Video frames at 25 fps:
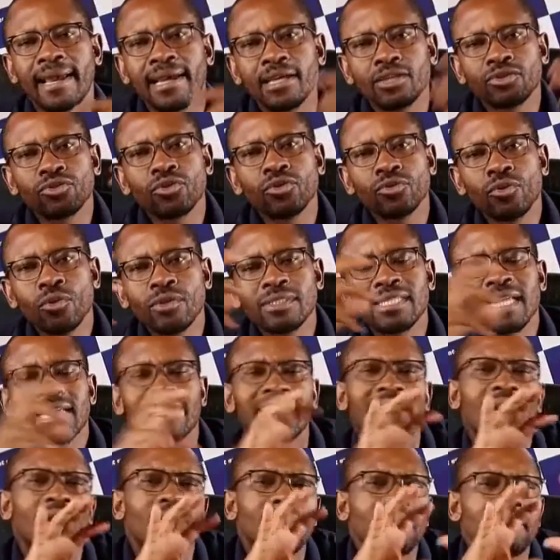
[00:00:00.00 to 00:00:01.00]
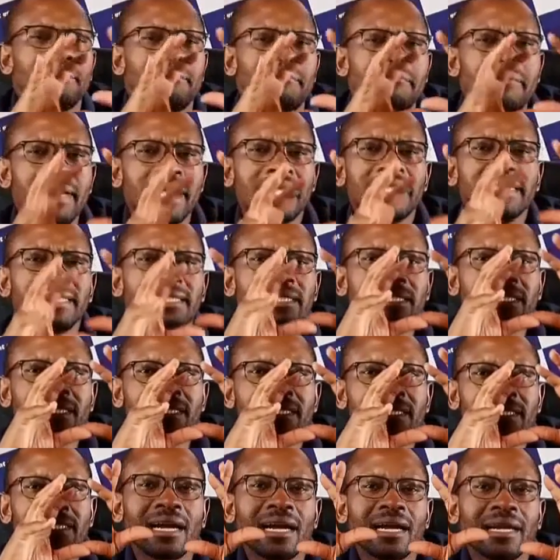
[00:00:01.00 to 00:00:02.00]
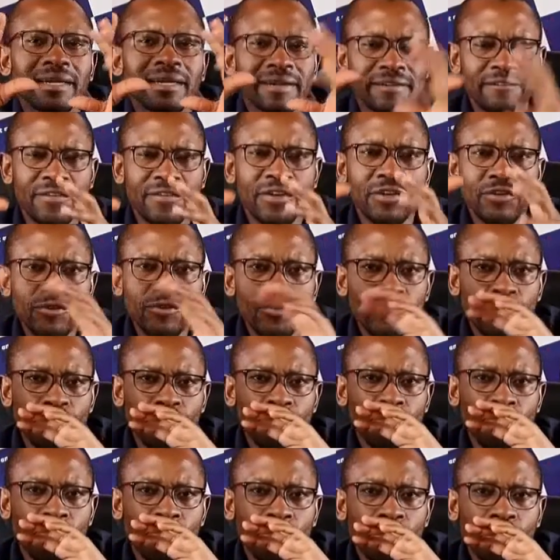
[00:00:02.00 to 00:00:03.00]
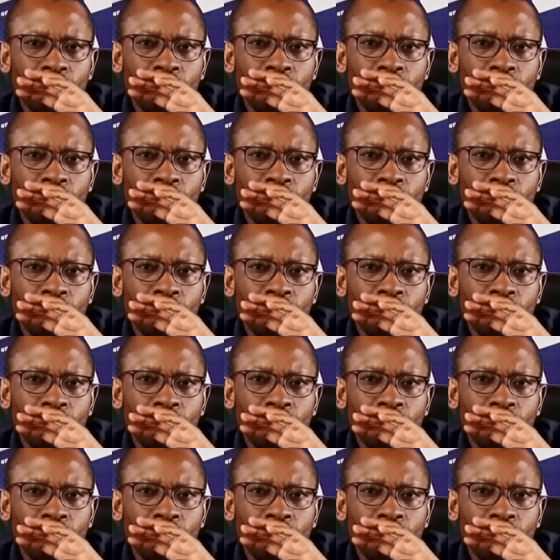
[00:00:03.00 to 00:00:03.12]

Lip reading: So those are the main revenue